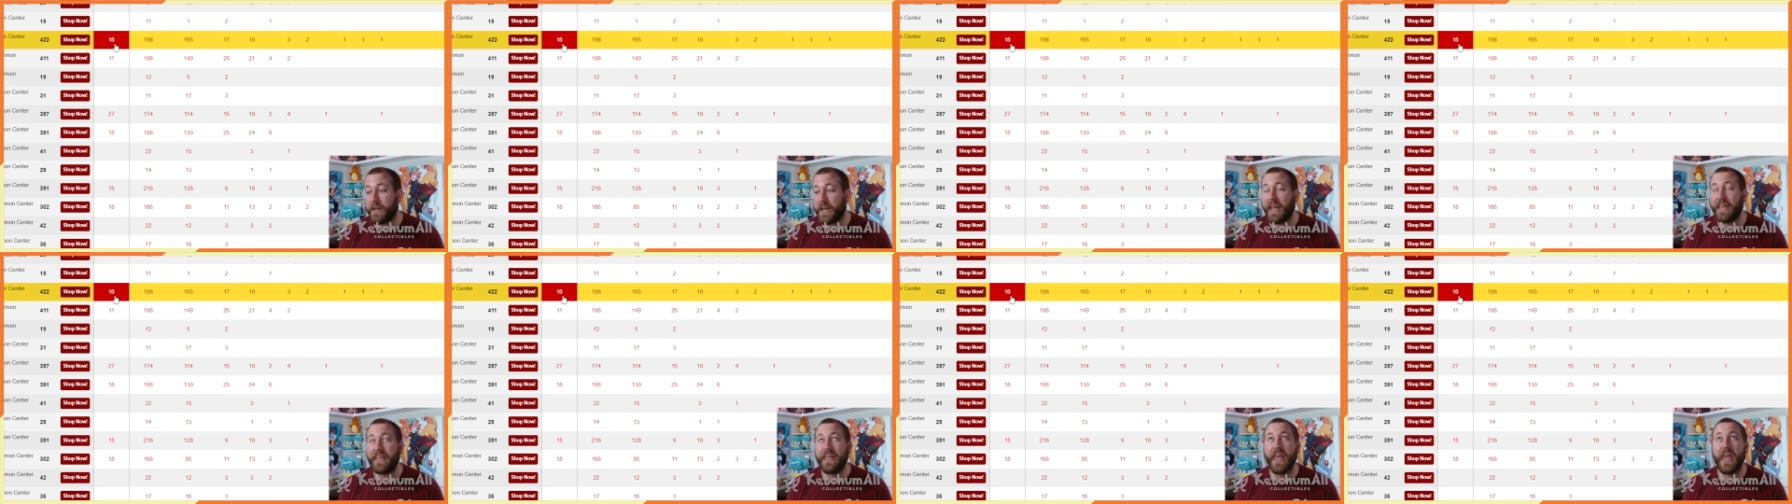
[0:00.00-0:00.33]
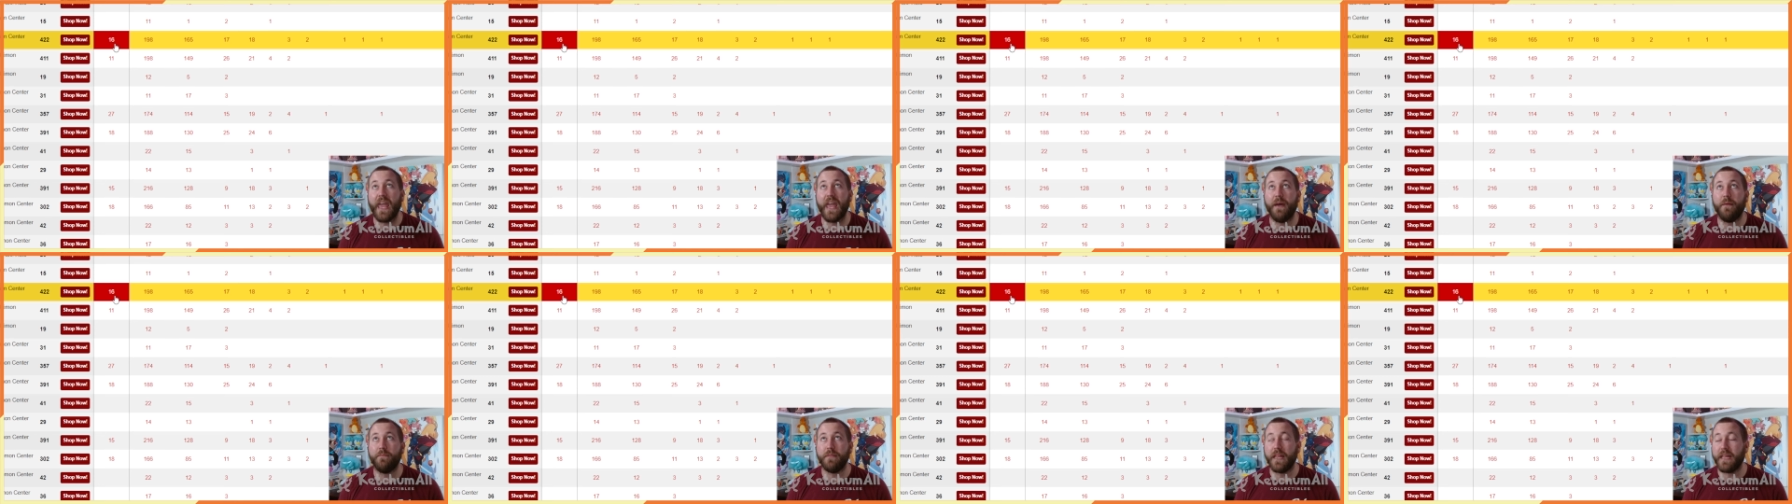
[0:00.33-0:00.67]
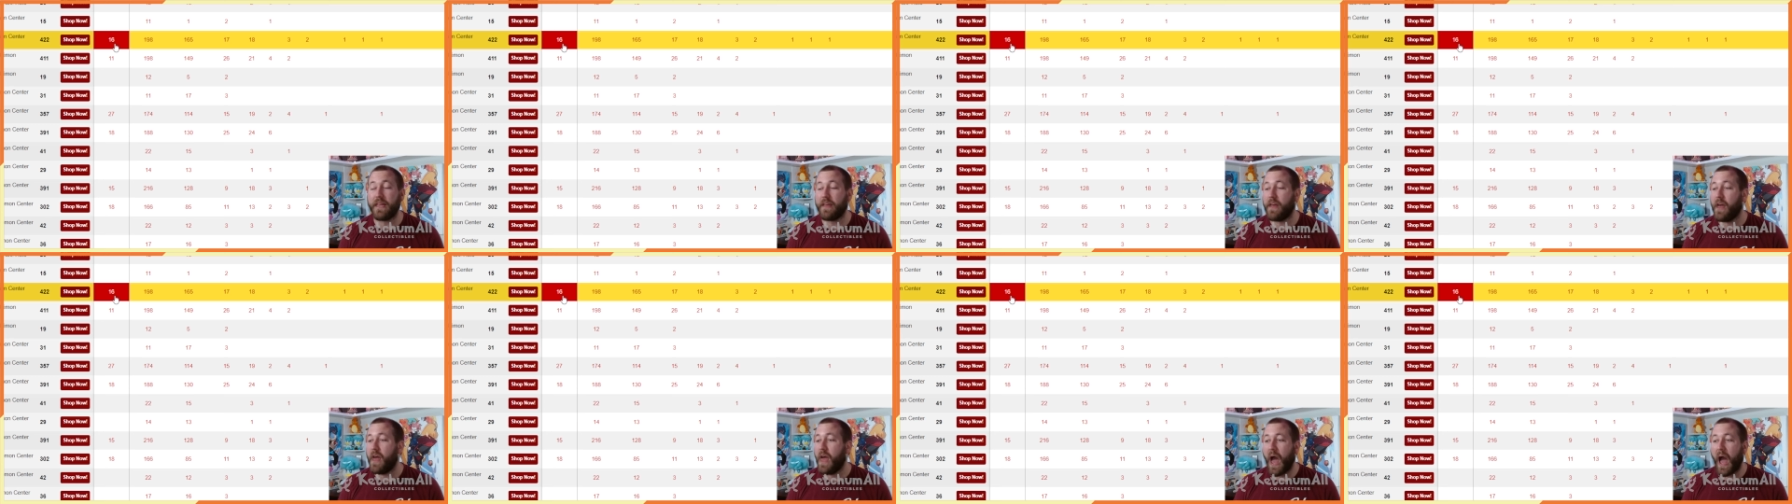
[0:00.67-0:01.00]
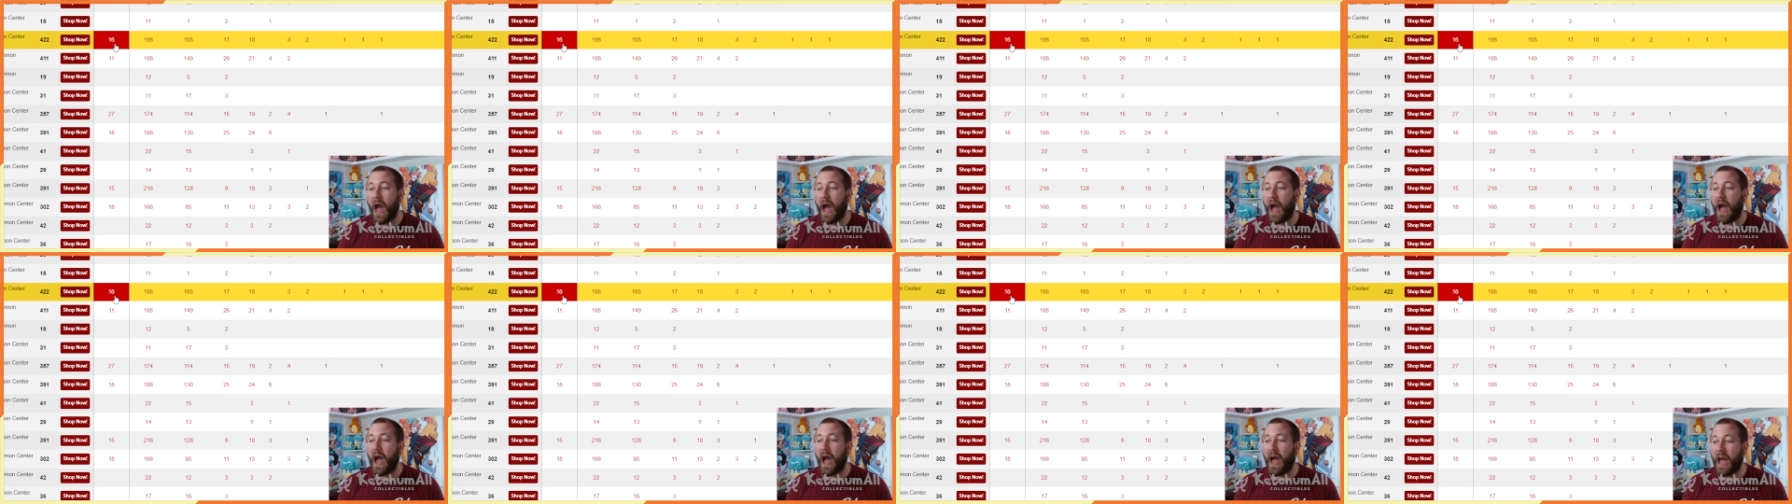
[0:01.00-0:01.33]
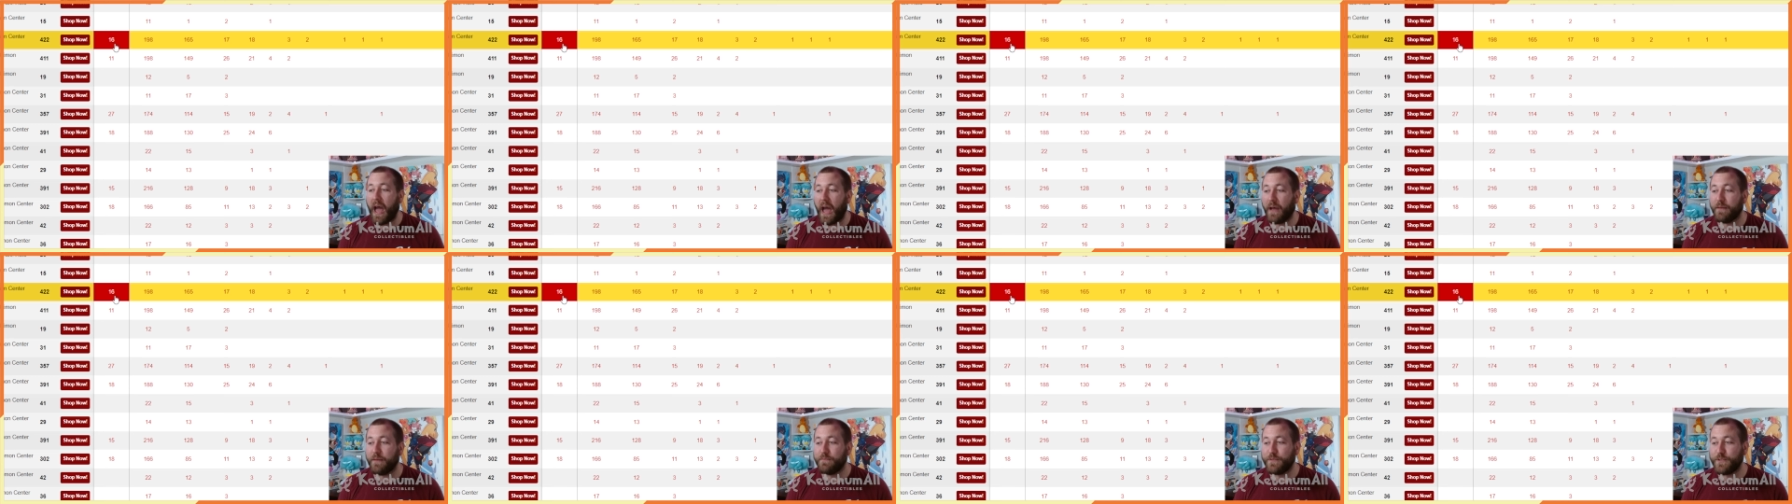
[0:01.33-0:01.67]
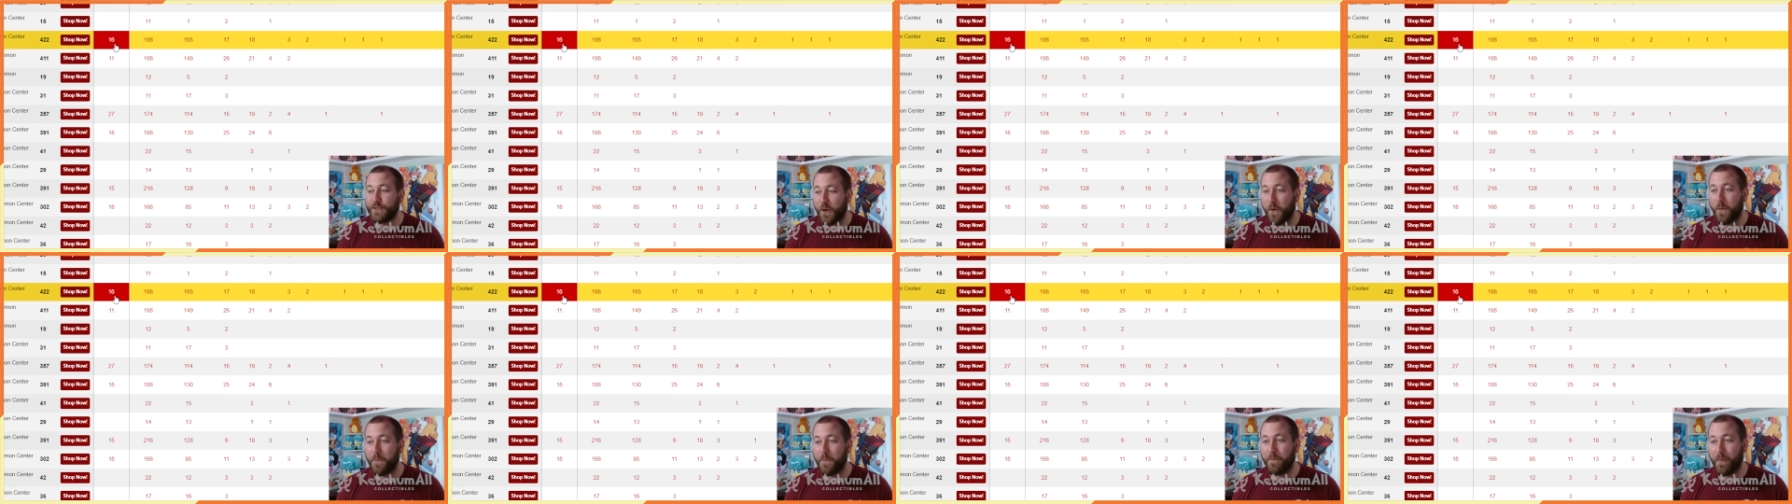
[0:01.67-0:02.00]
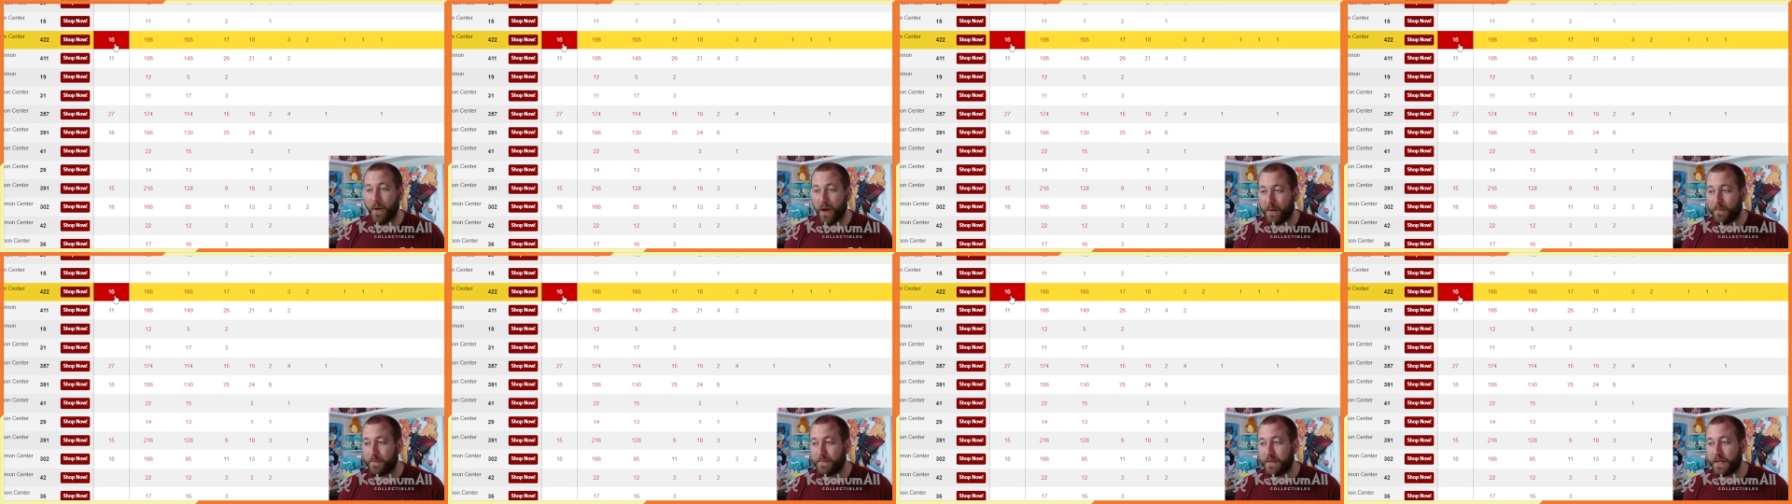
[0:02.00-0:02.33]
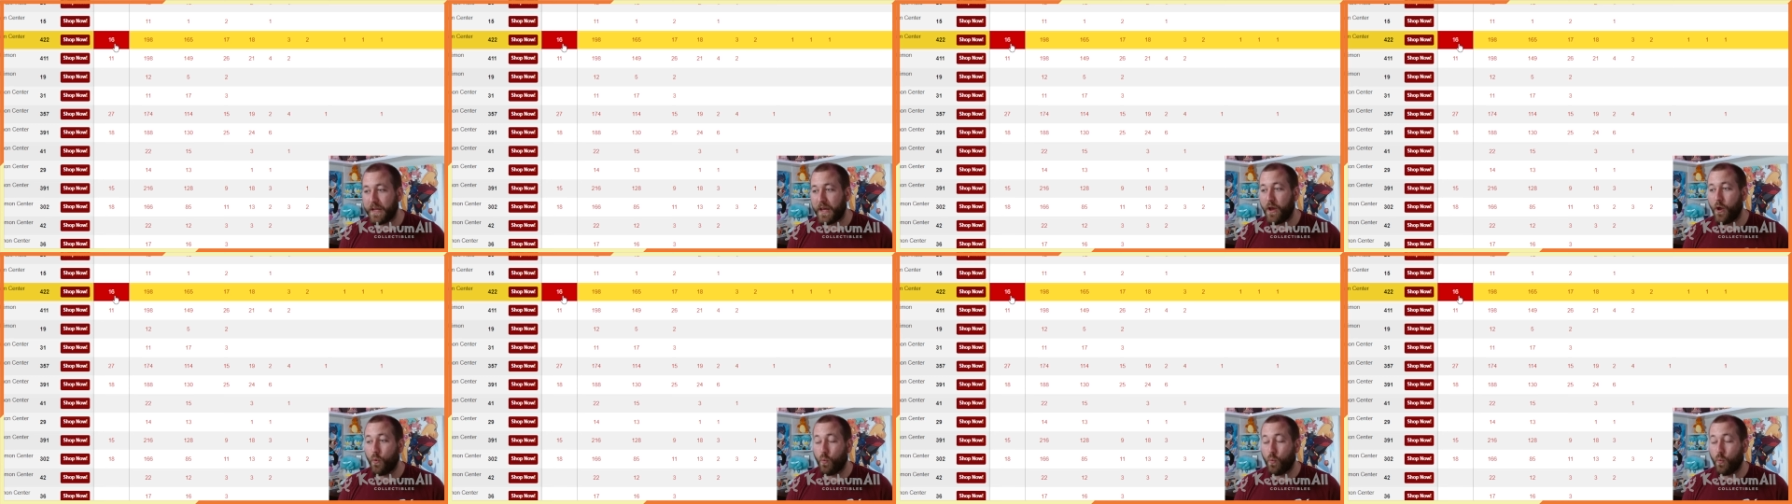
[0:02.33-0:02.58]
I can't like I, am so bummed.